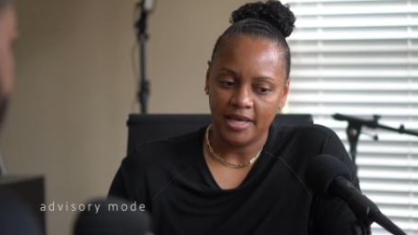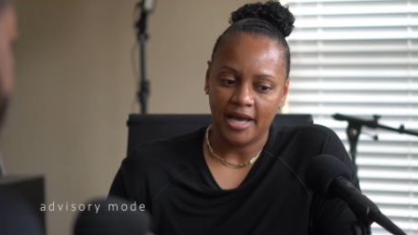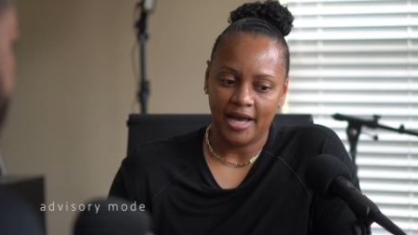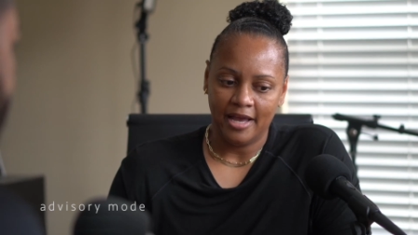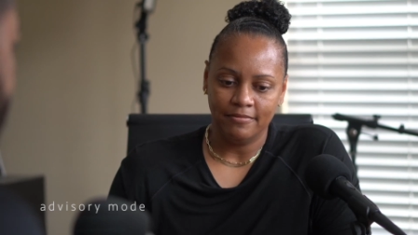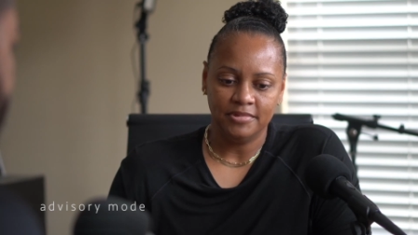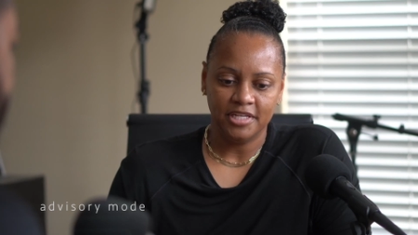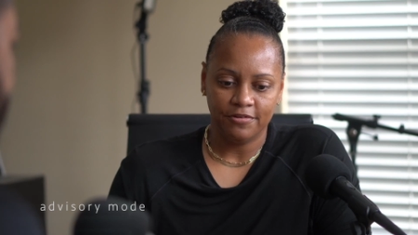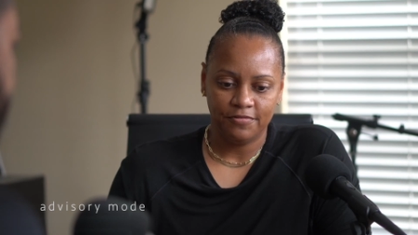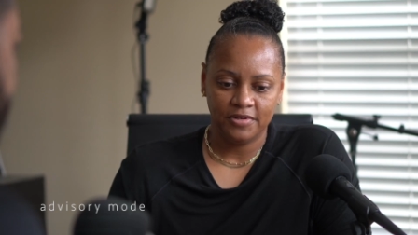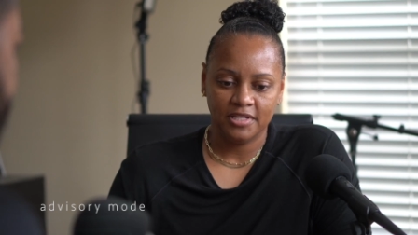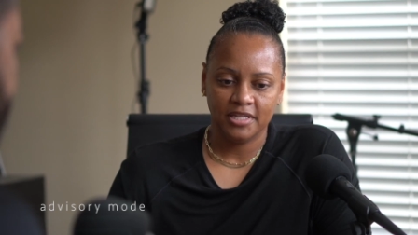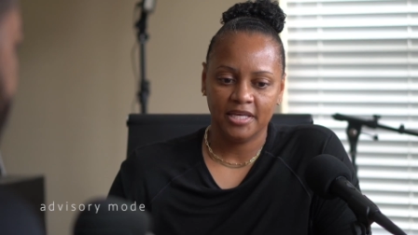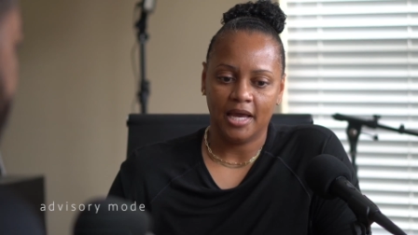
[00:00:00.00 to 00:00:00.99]
I've
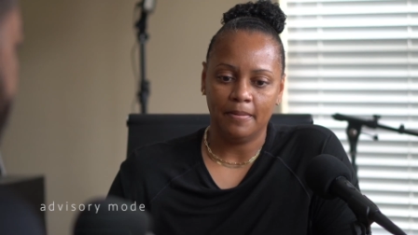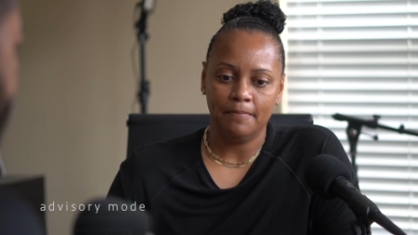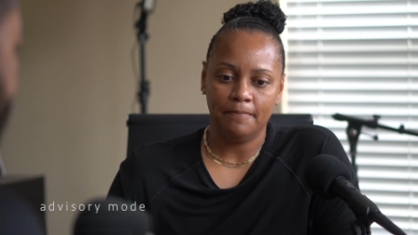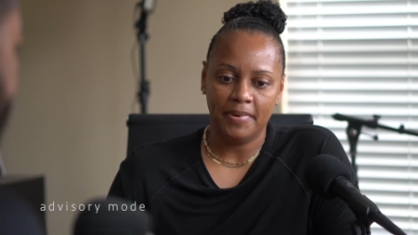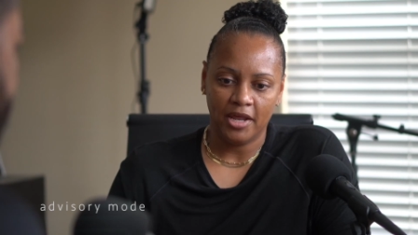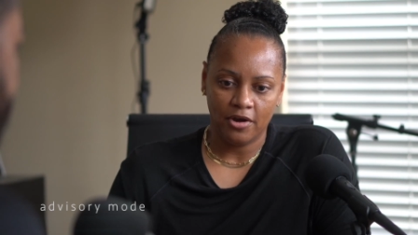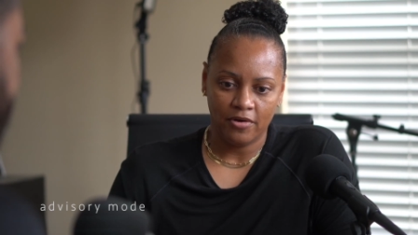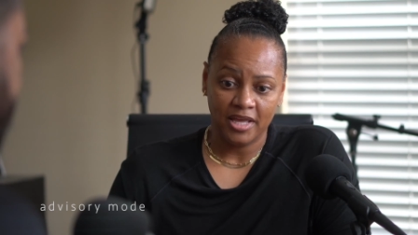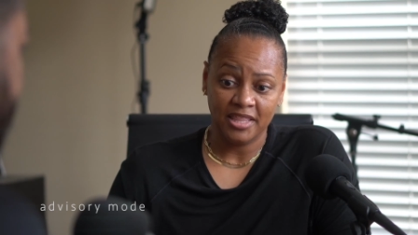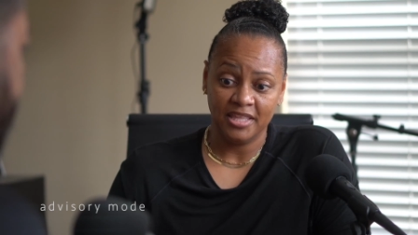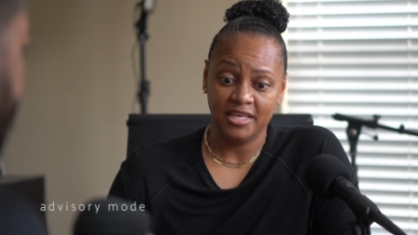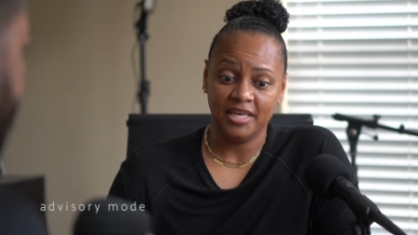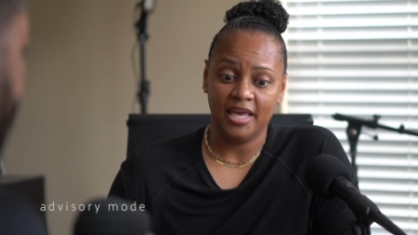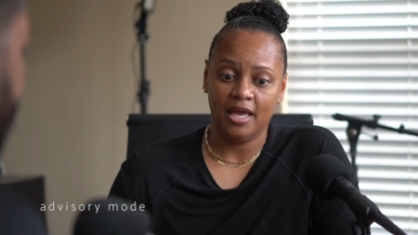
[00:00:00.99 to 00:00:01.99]
definitely gotten better, I
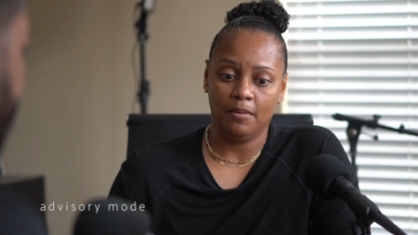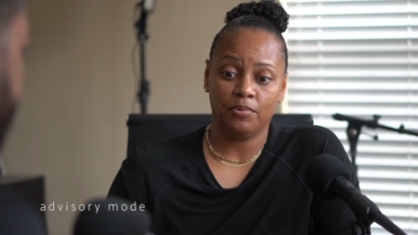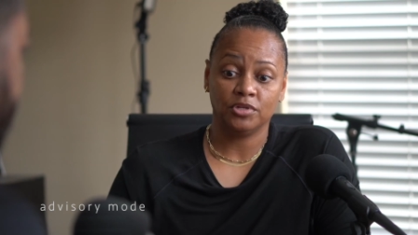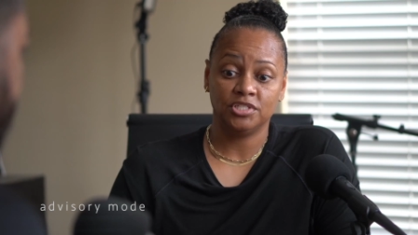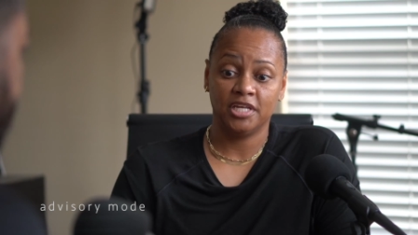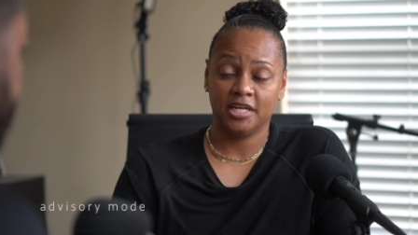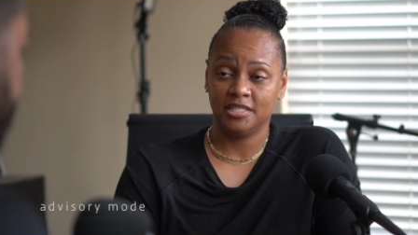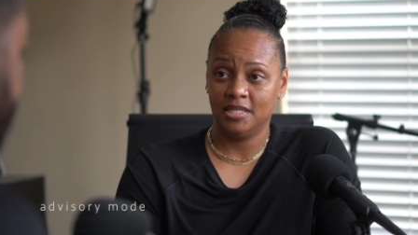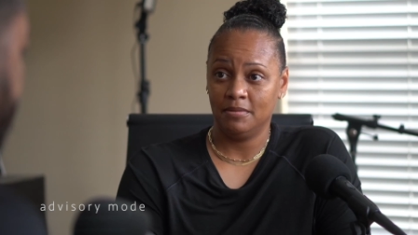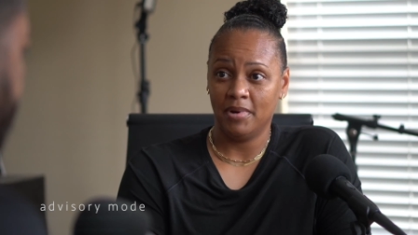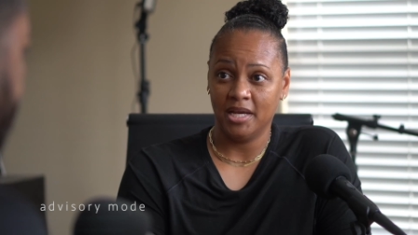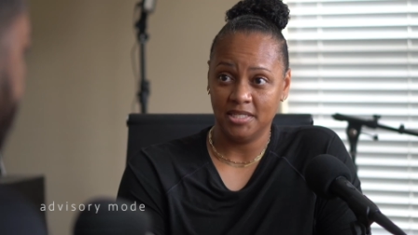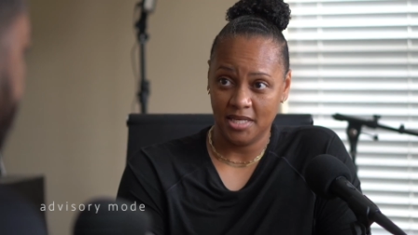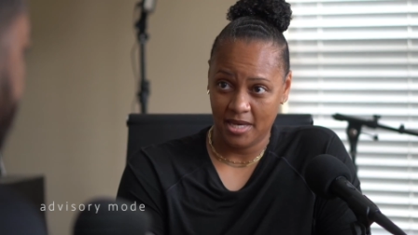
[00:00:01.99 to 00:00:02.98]
think, at protecting
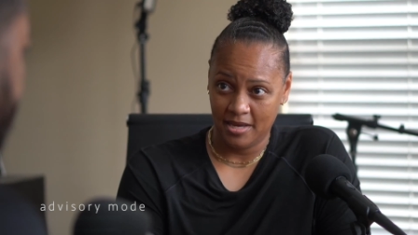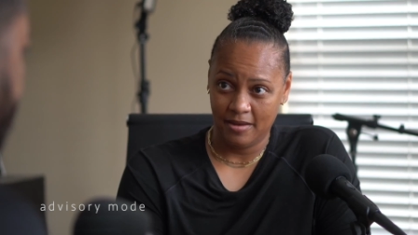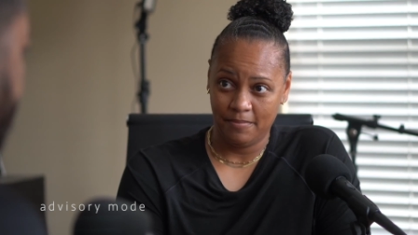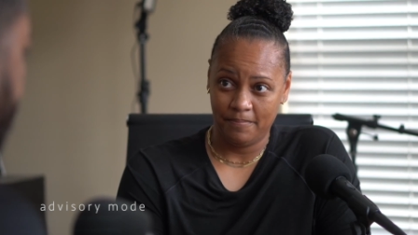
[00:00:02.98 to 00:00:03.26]
my time.